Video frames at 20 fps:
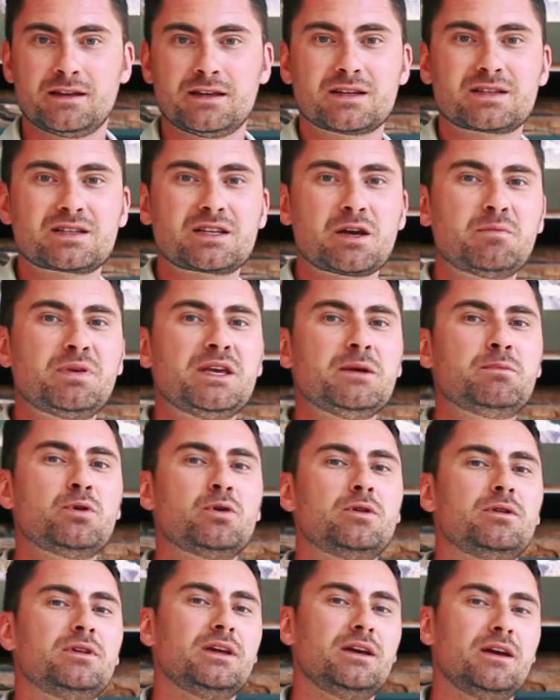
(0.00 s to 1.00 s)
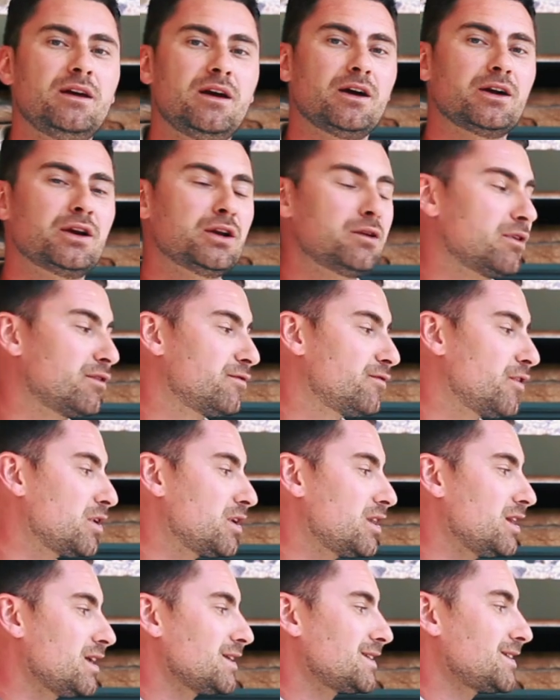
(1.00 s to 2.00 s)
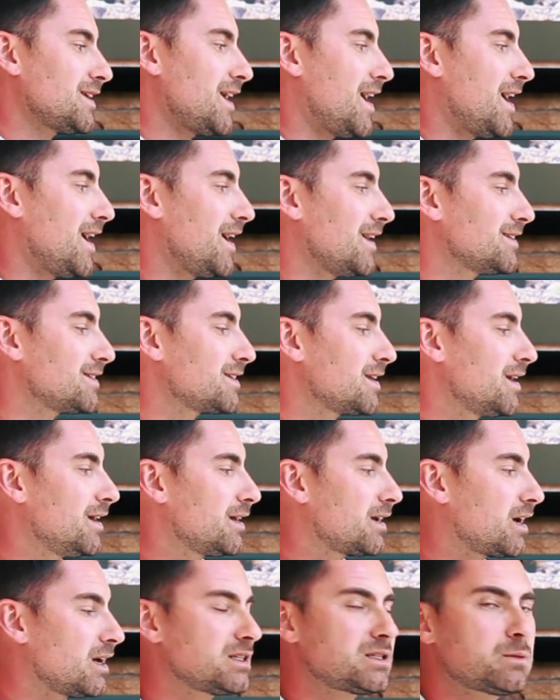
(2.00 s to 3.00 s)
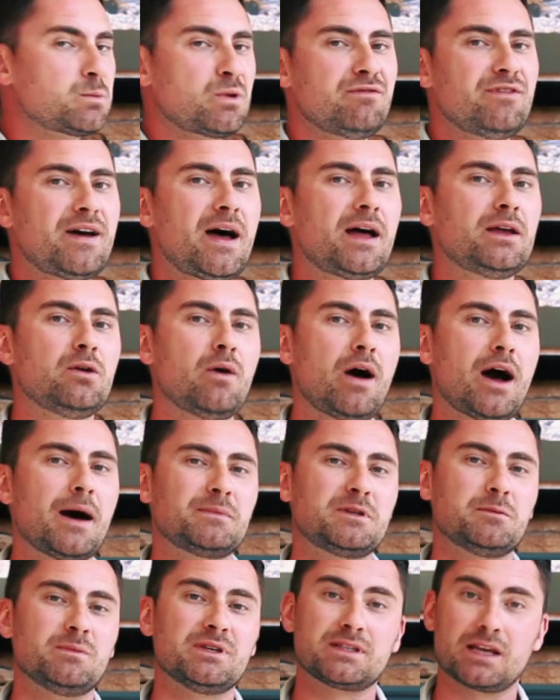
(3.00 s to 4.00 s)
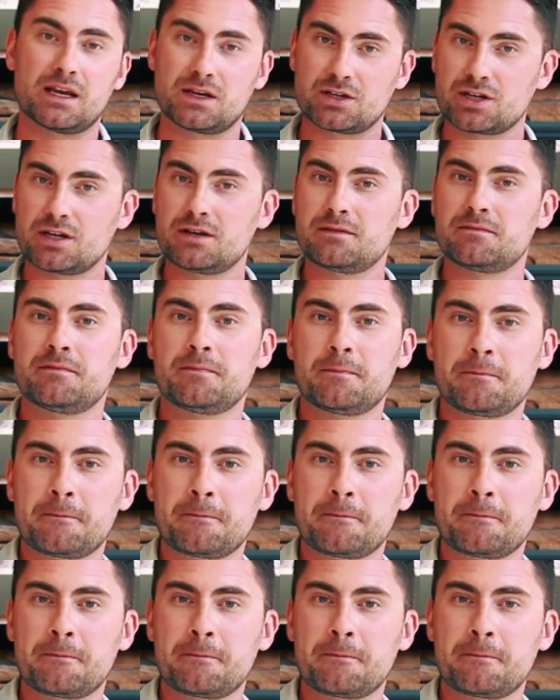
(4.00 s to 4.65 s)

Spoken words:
Now, some people are going to refer to this as customer value optimization.